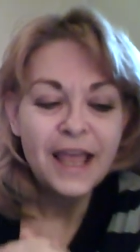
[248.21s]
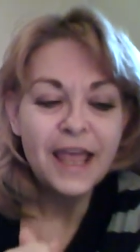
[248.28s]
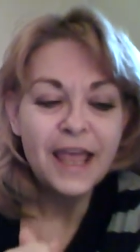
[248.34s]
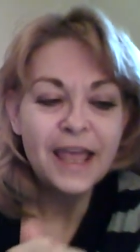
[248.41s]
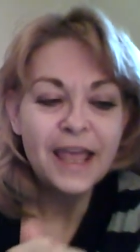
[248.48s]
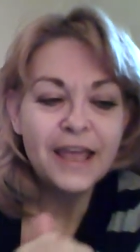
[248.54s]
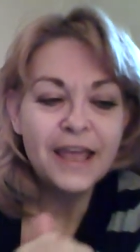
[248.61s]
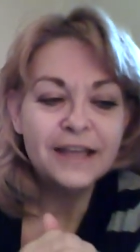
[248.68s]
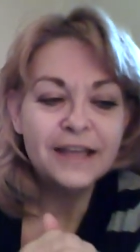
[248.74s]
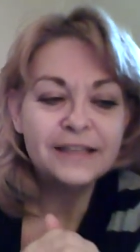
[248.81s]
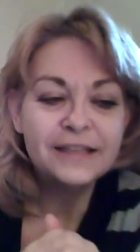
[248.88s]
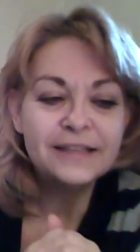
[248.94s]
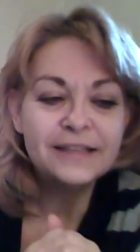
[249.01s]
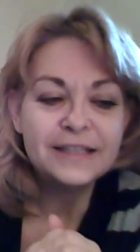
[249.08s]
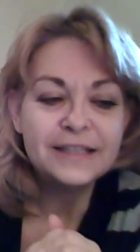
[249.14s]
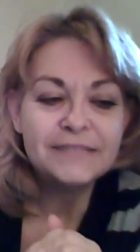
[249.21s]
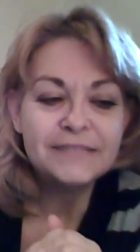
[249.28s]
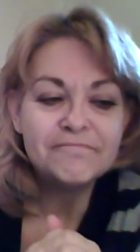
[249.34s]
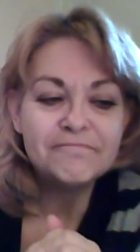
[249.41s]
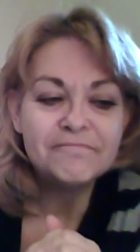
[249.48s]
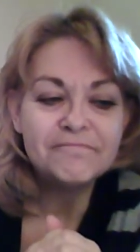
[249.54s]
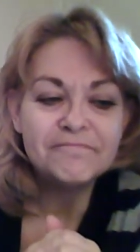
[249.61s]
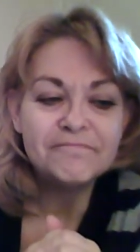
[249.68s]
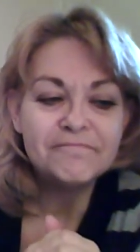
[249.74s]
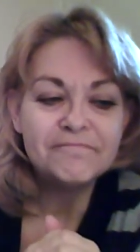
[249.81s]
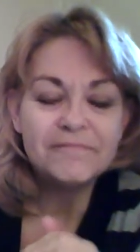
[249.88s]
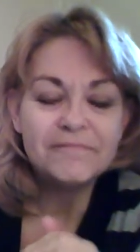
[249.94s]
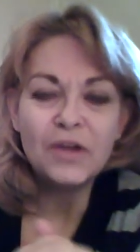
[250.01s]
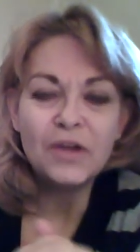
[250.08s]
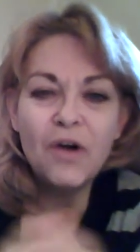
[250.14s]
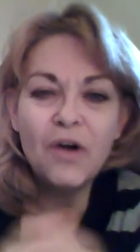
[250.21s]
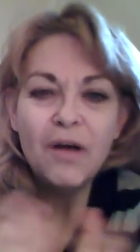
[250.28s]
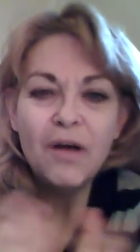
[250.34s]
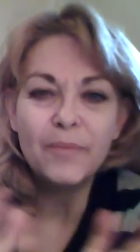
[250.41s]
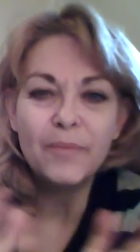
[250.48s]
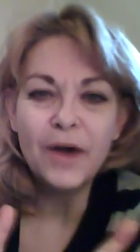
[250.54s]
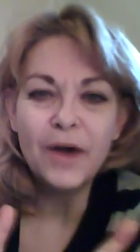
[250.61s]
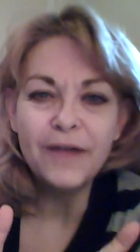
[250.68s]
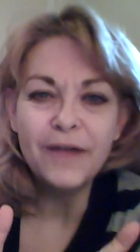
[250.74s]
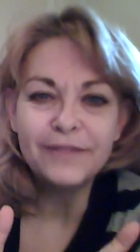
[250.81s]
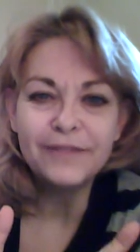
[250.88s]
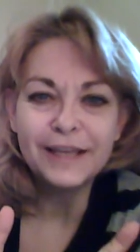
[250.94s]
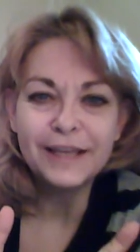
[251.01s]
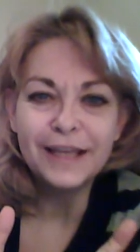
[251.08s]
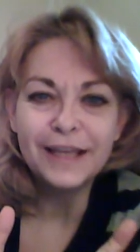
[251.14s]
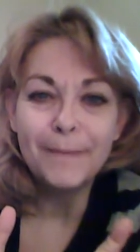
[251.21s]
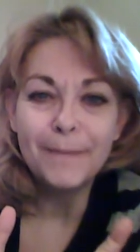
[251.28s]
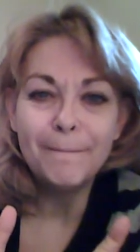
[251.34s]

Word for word: and they're all profiting